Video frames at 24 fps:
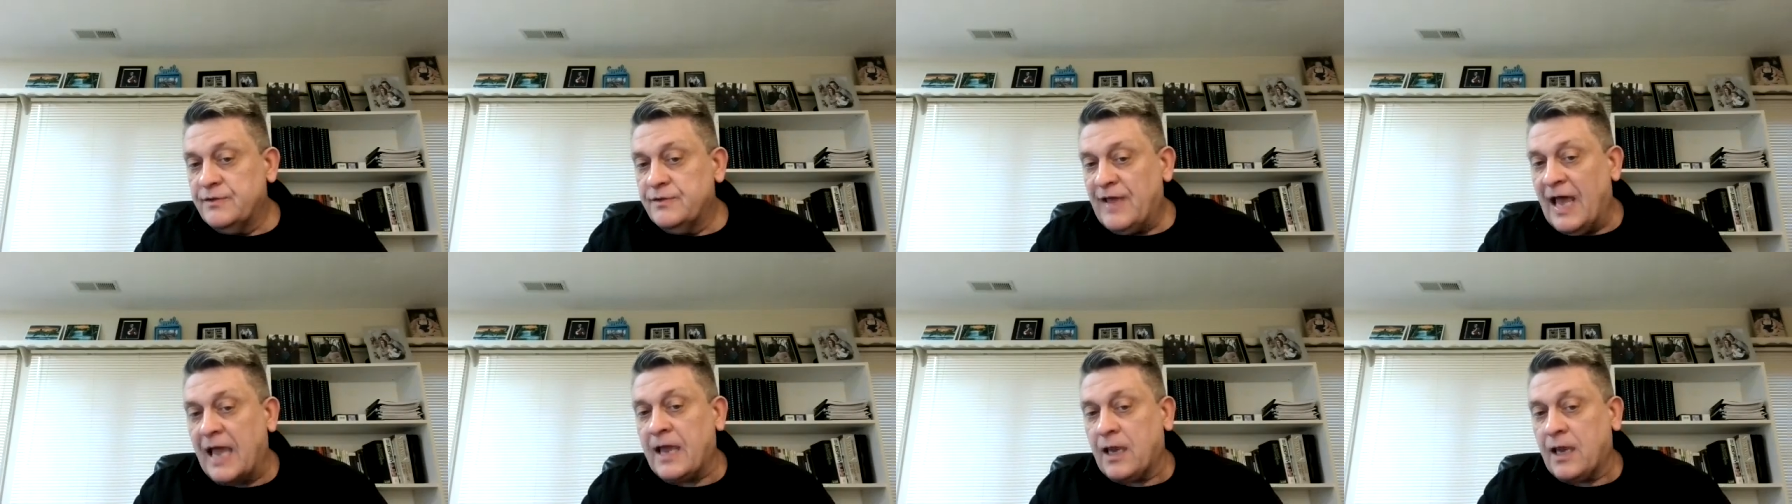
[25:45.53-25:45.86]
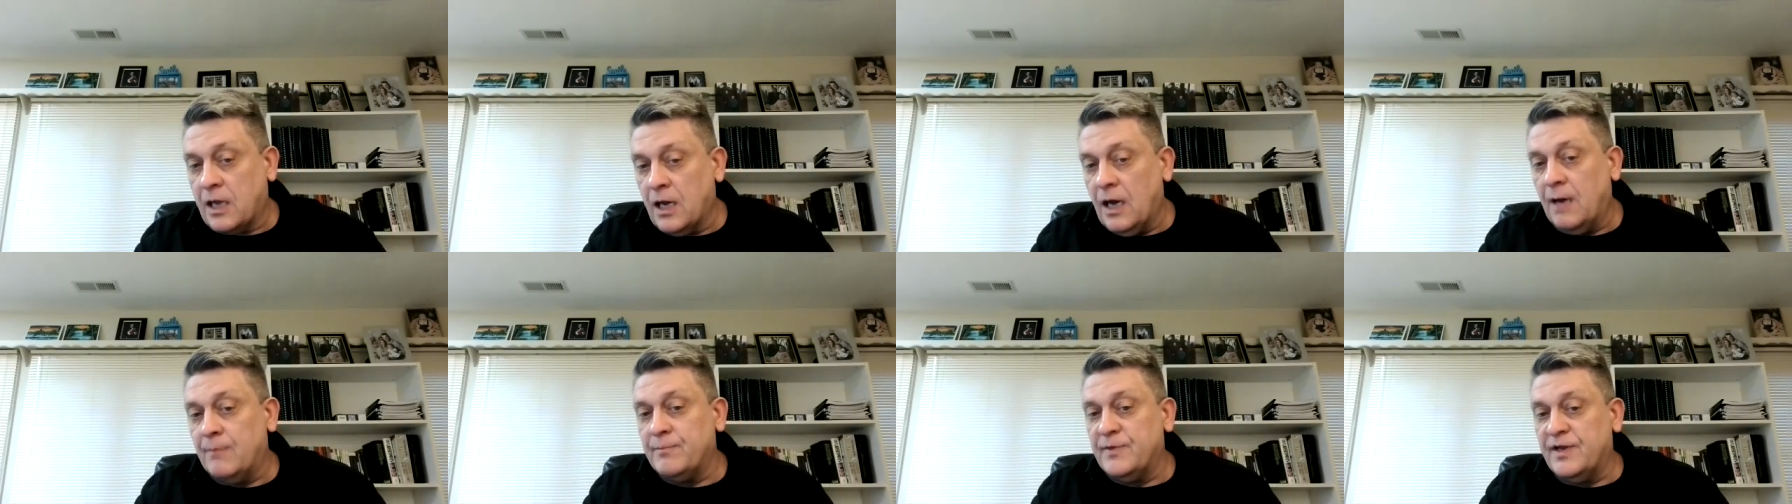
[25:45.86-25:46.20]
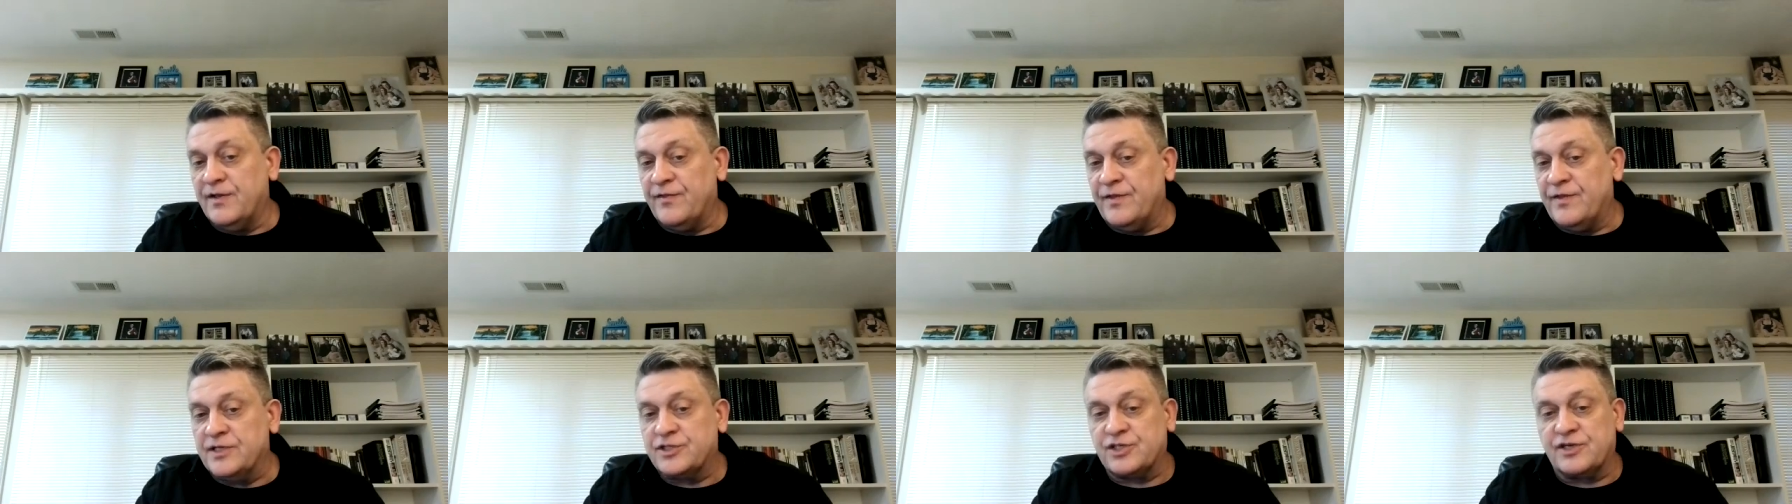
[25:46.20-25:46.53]
that come
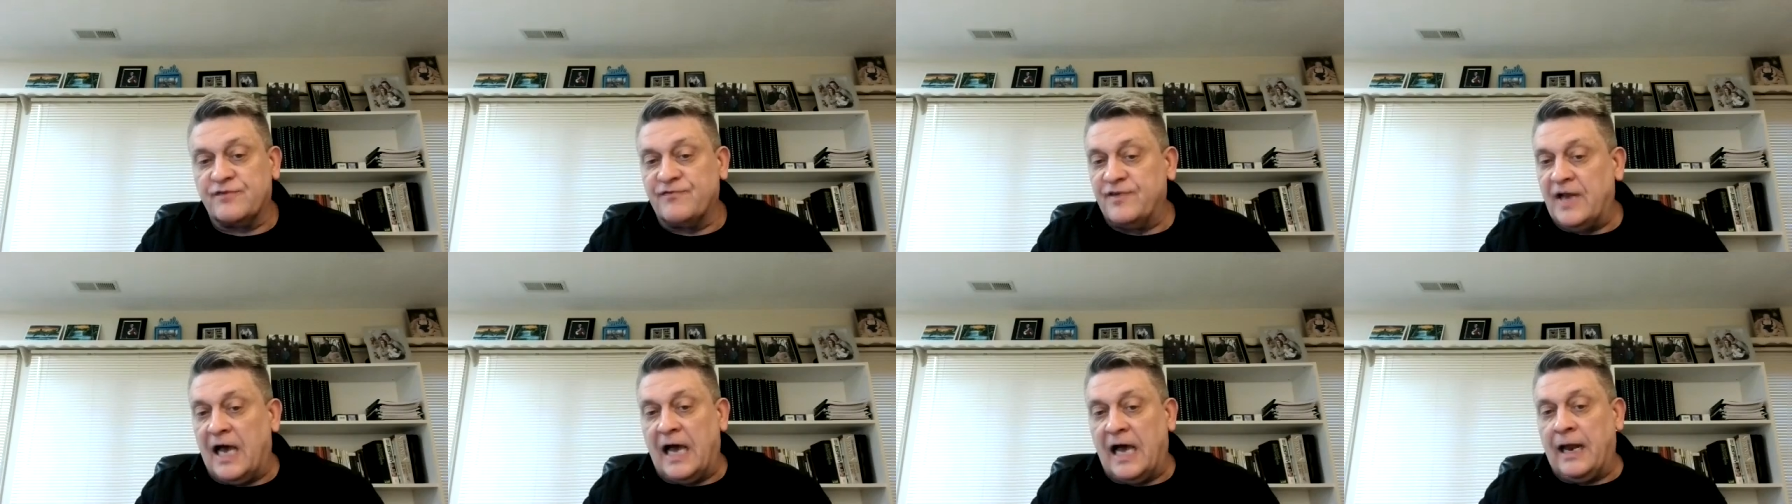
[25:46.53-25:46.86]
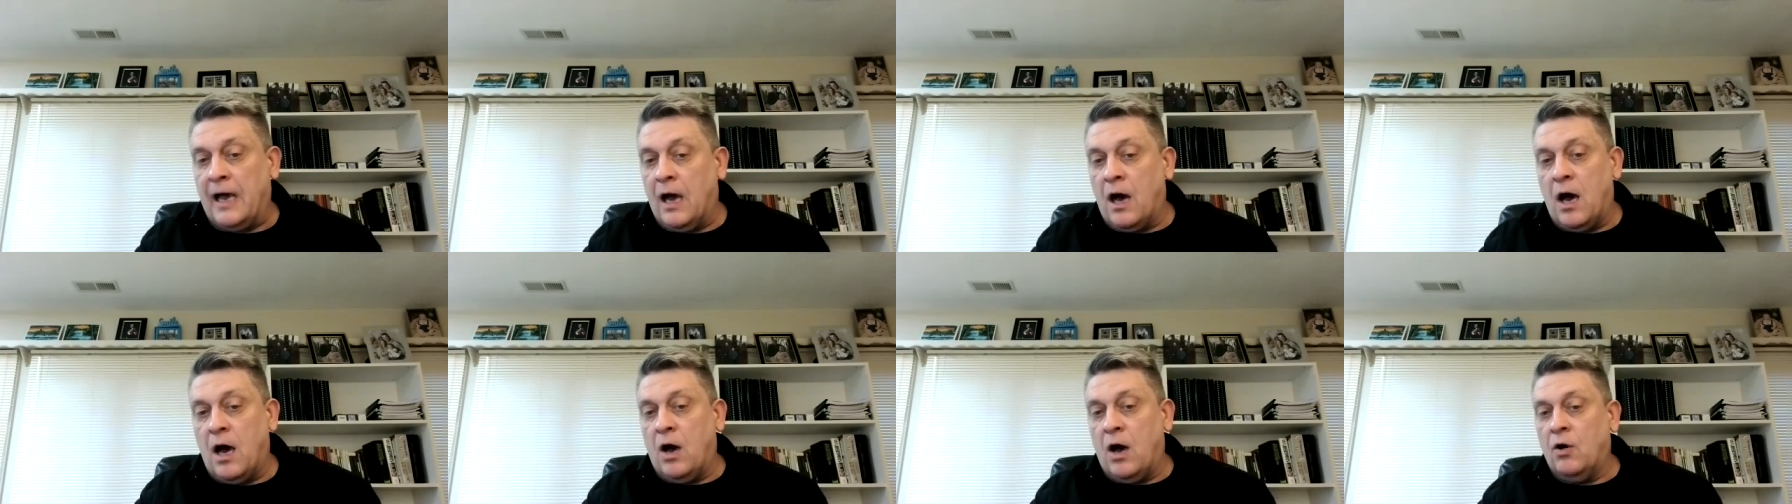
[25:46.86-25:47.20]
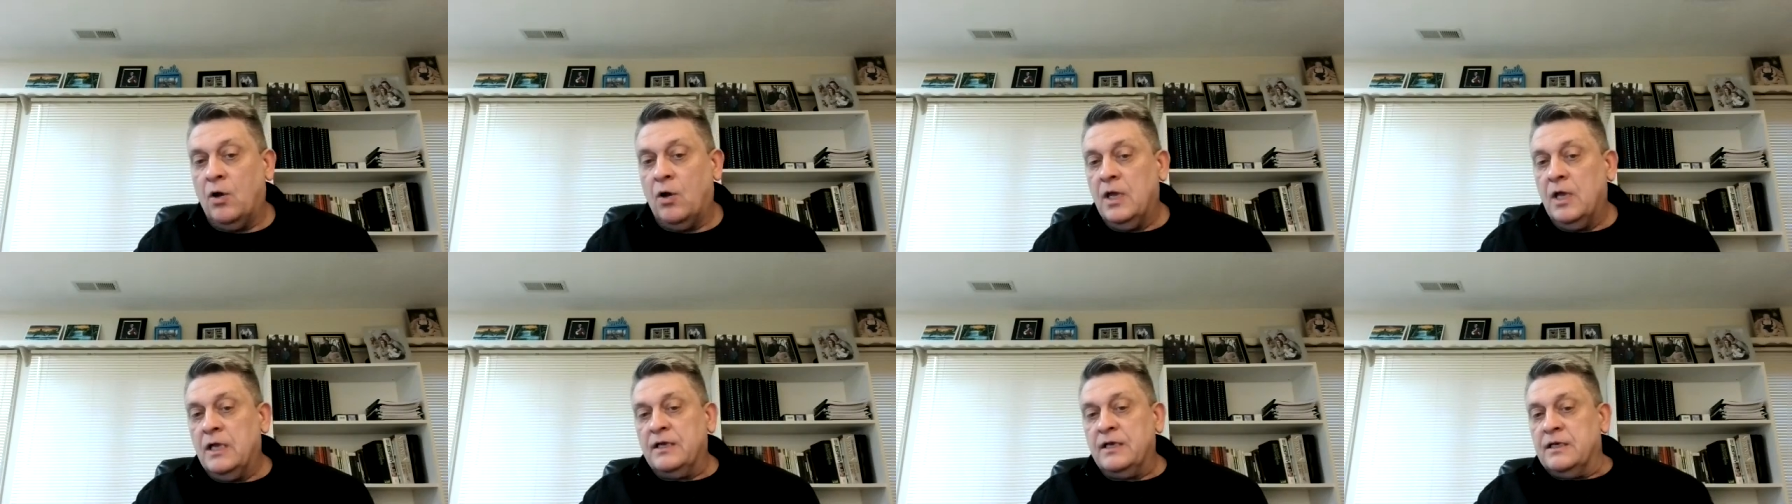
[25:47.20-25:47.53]
to this, if not
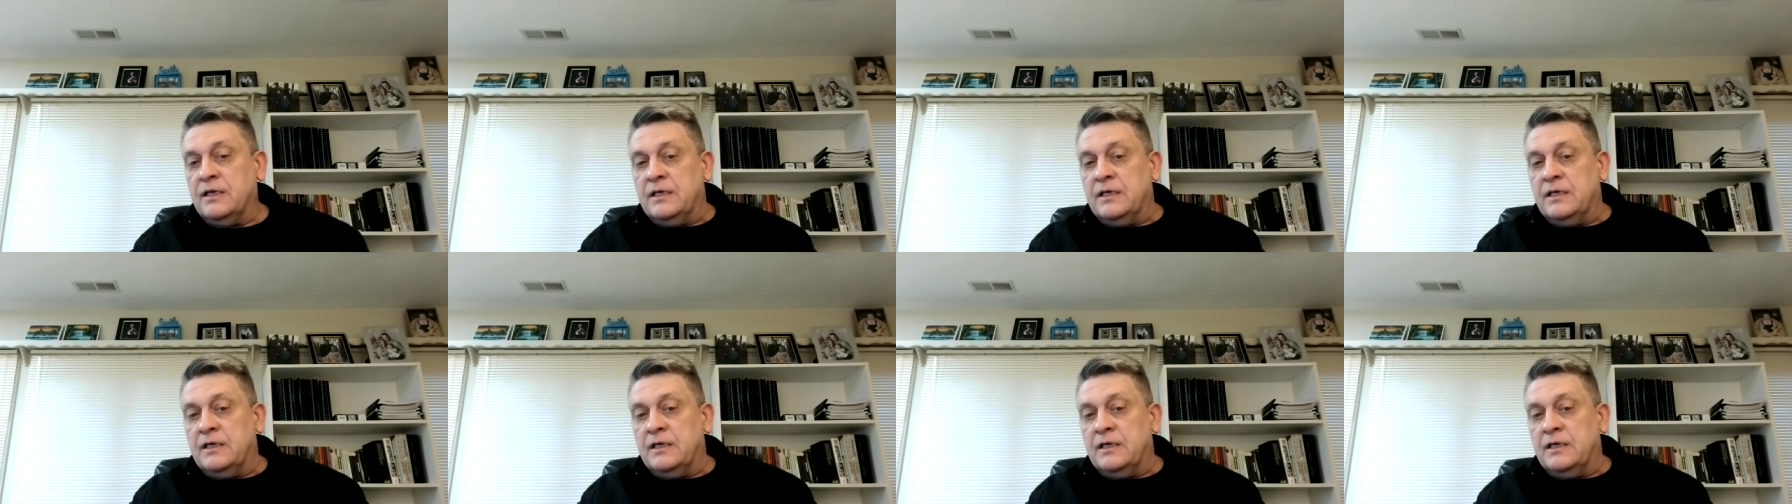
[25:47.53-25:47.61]
all,